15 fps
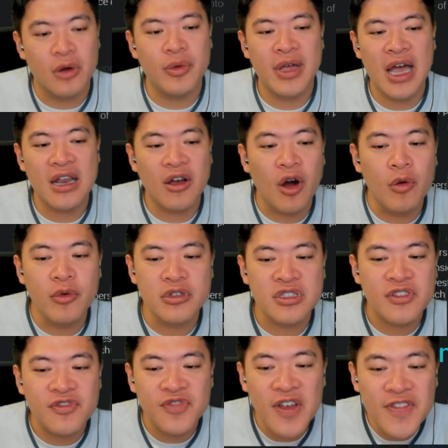You know, we had
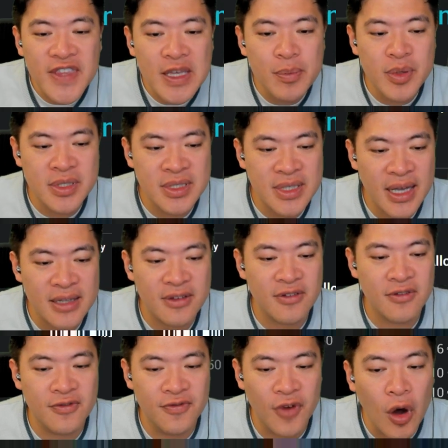almost 50%
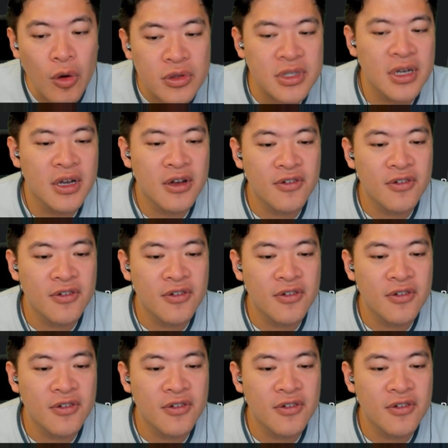vote